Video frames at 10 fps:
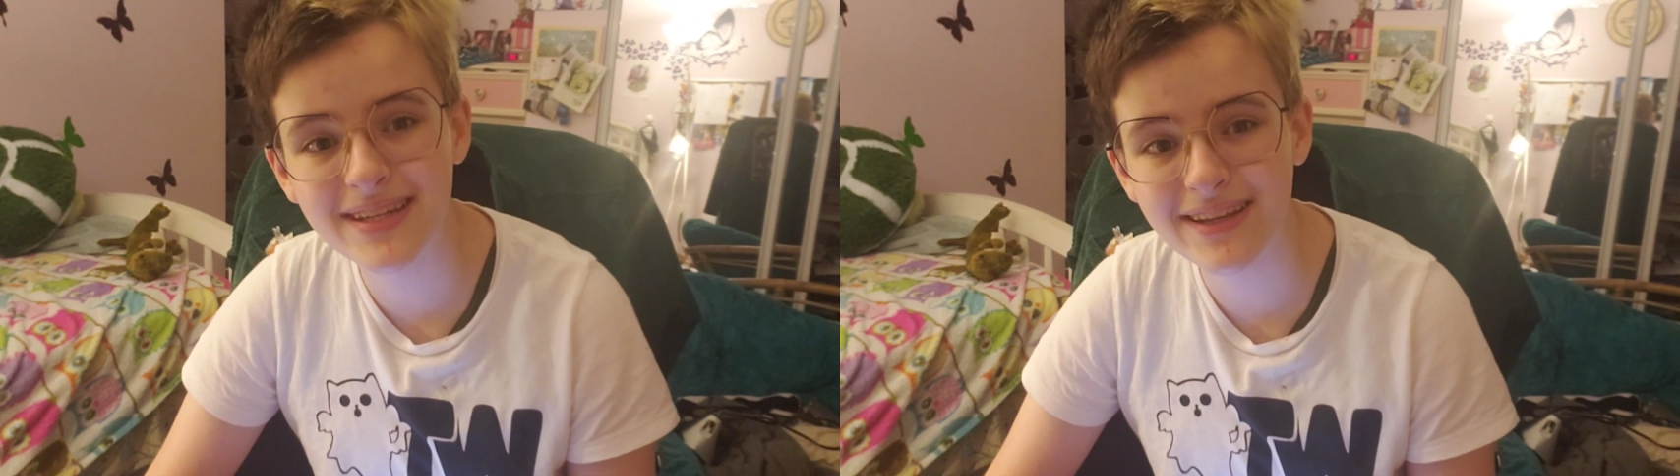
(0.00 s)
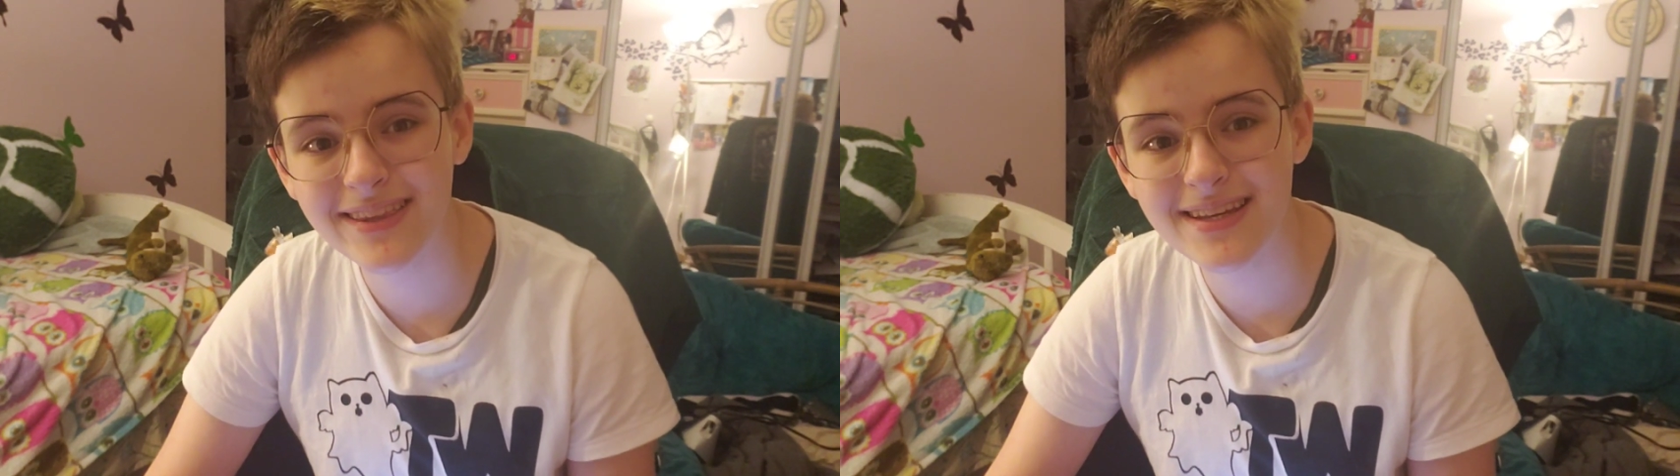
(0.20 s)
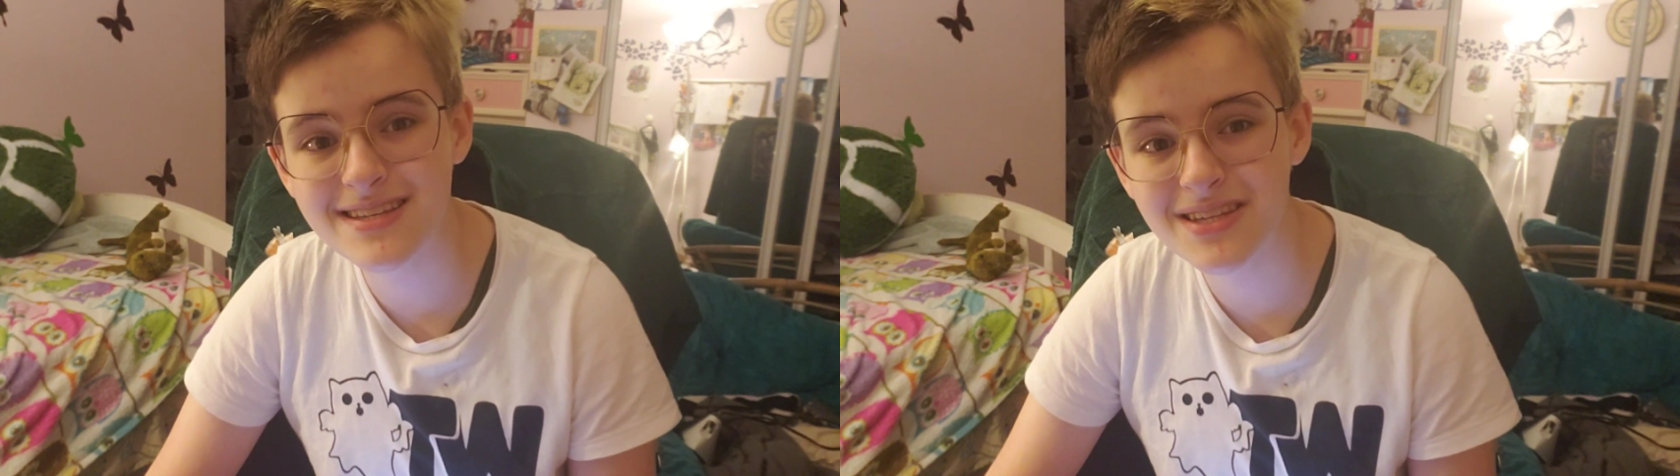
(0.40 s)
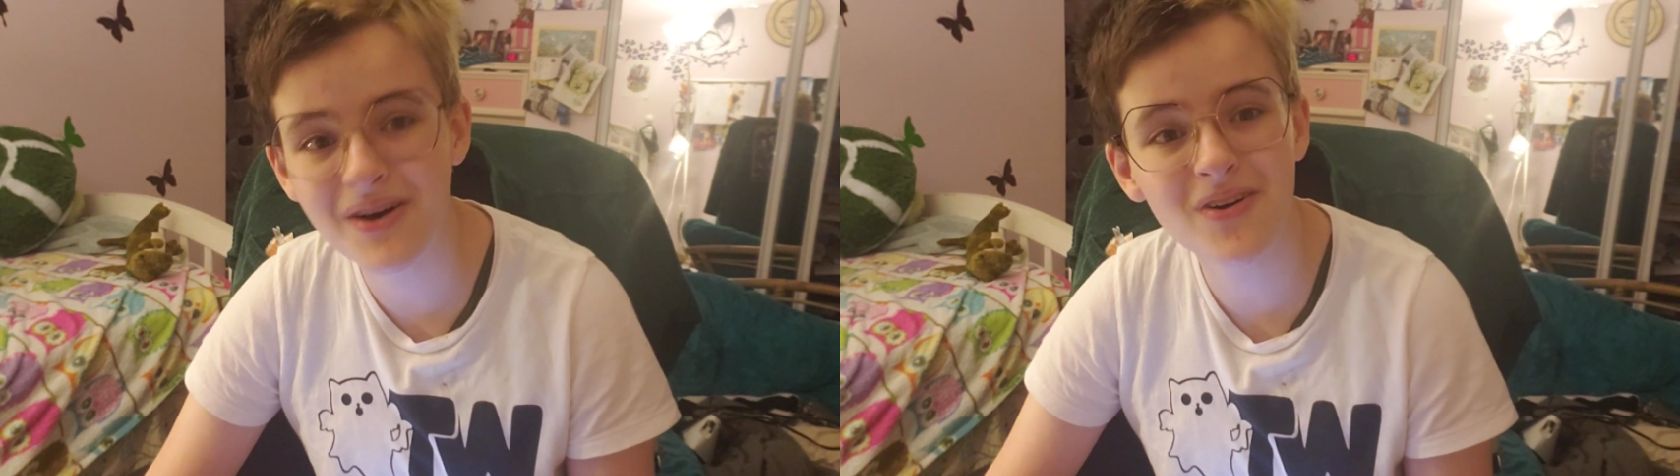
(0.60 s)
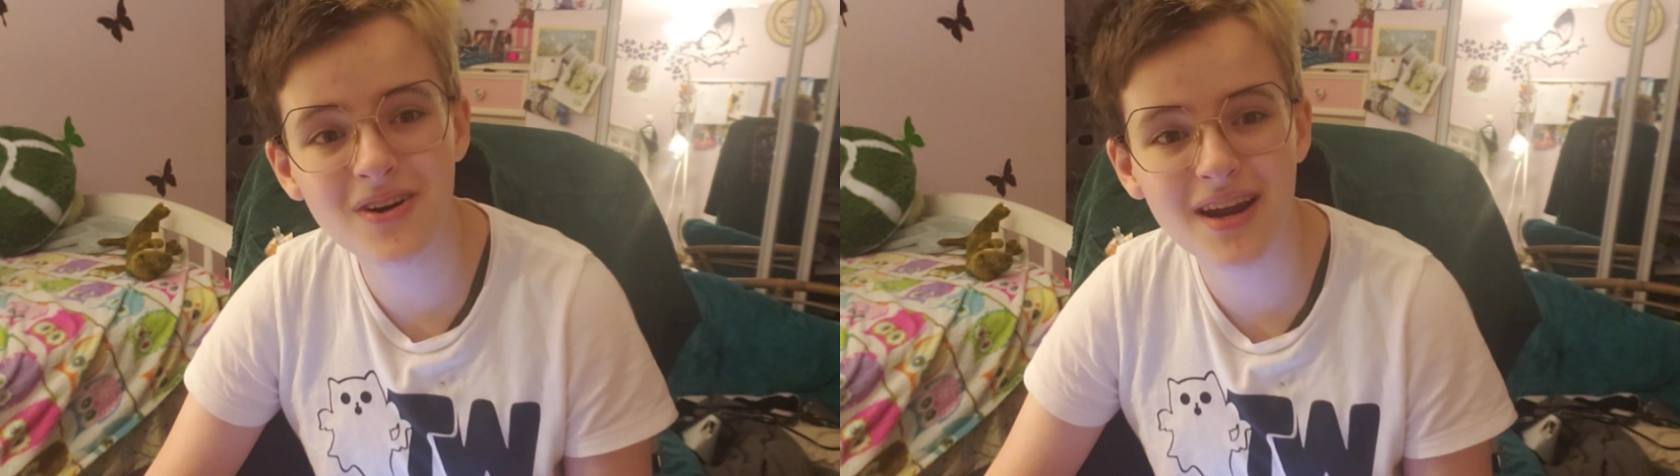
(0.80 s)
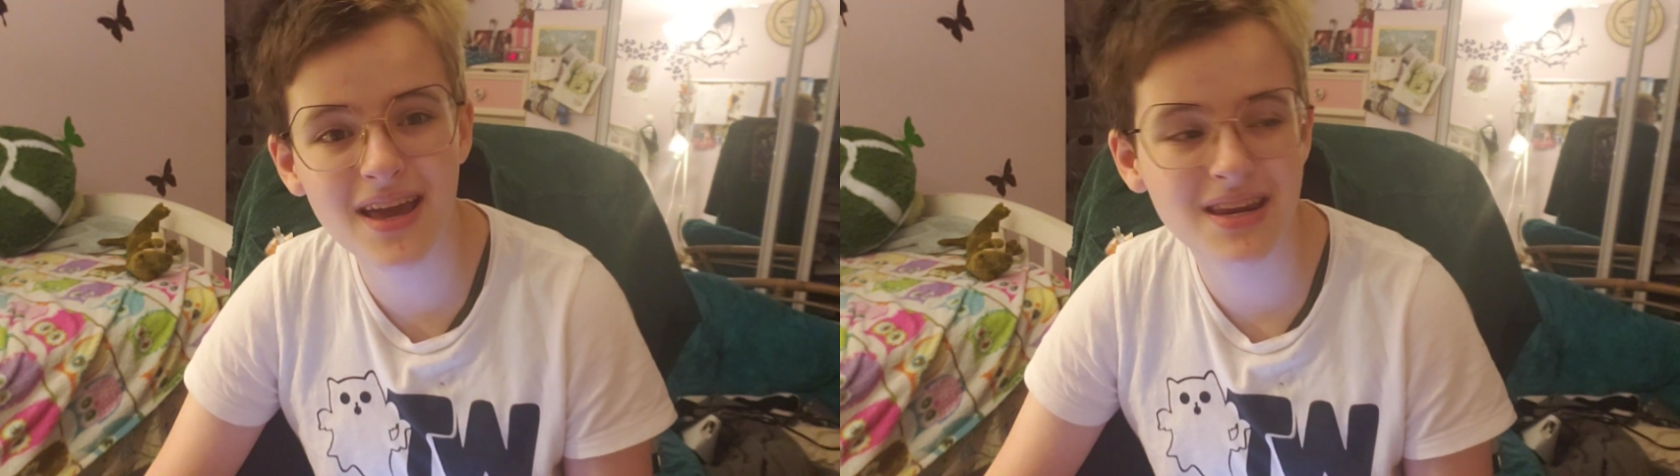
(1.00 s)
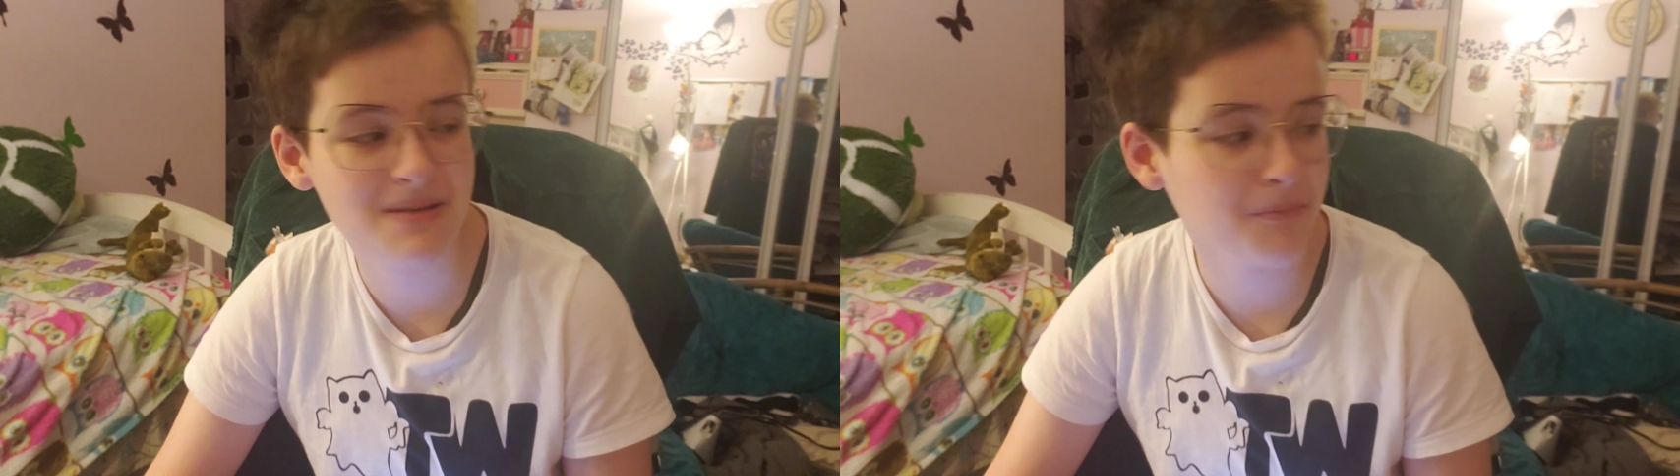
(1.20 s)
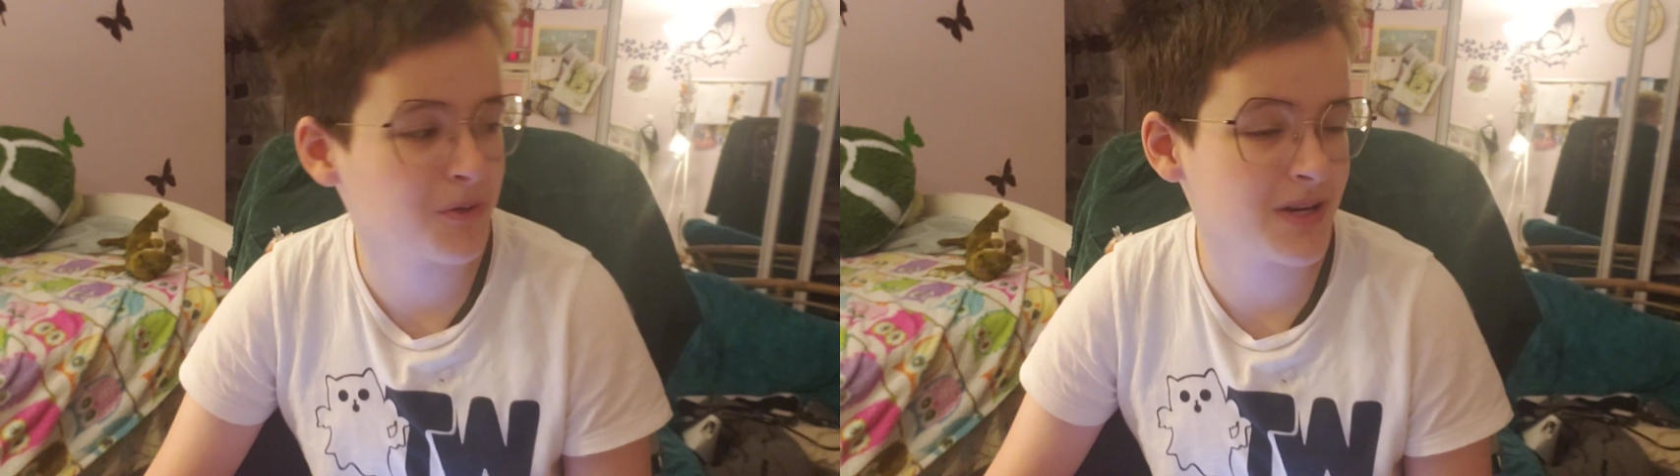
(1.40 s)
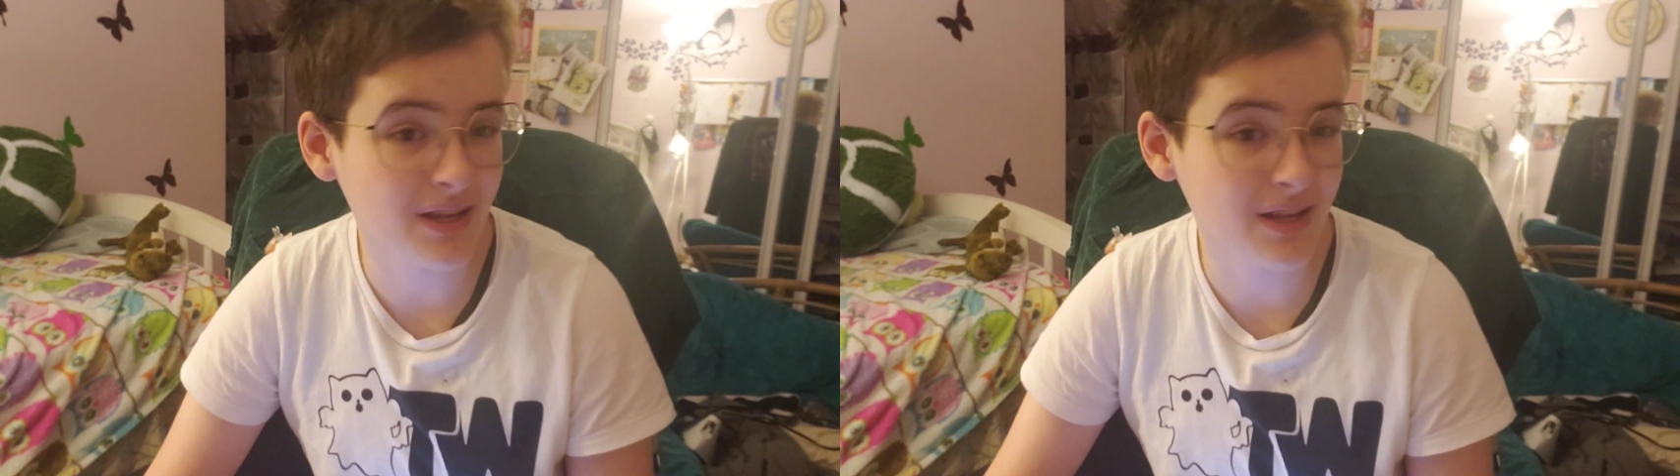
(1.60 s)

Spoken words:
nothing is art anymore,